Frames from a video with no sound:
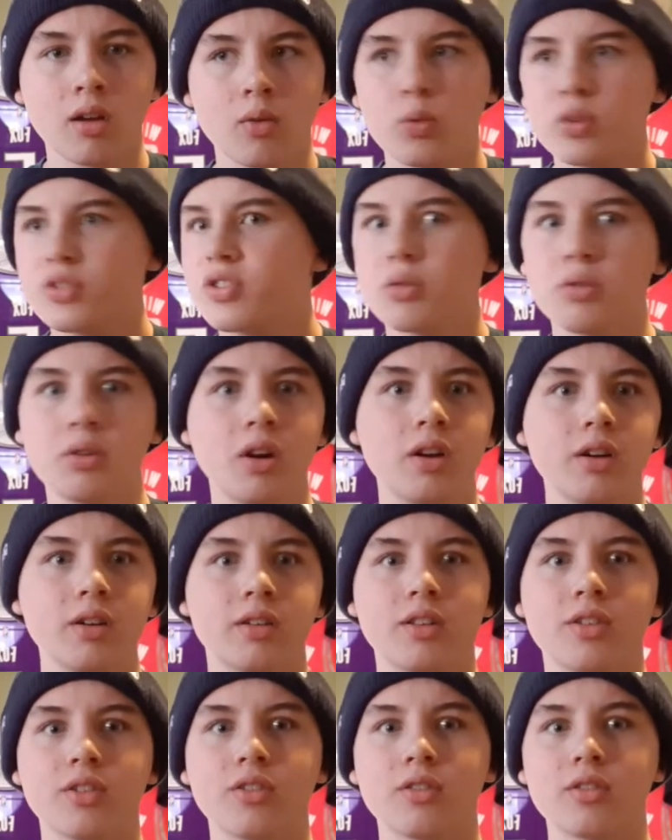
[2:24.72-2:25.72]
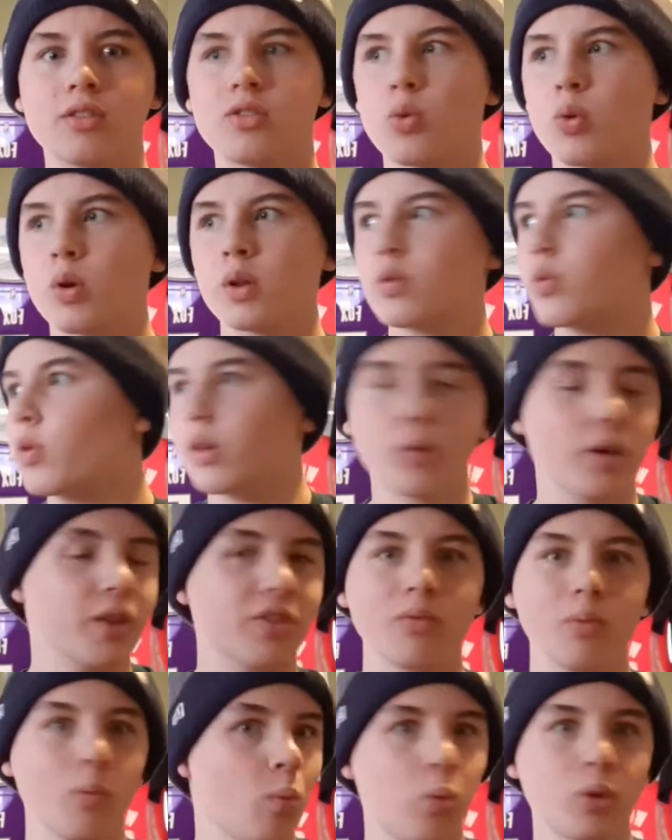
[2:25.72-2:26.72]
What's going on in 2020?
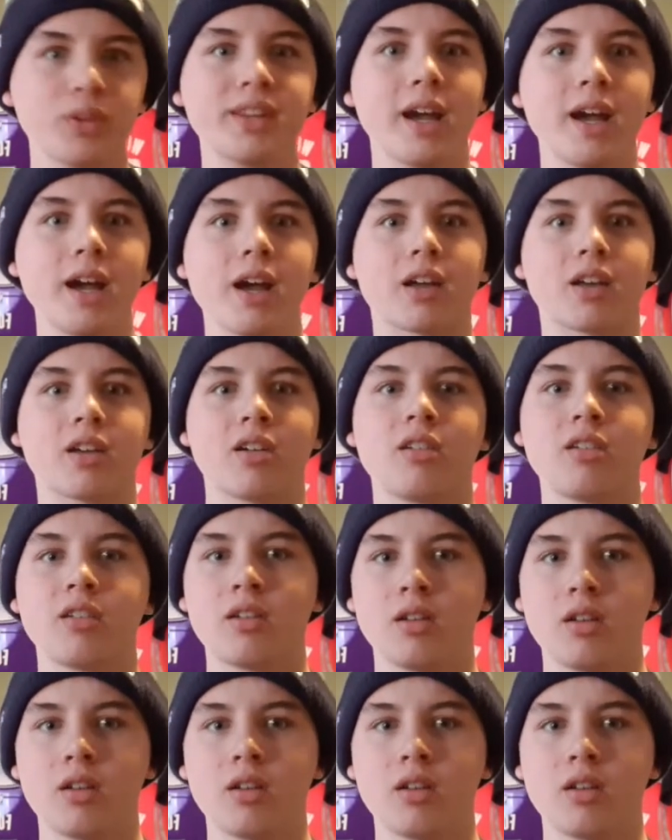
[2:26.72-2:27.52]
What the heck?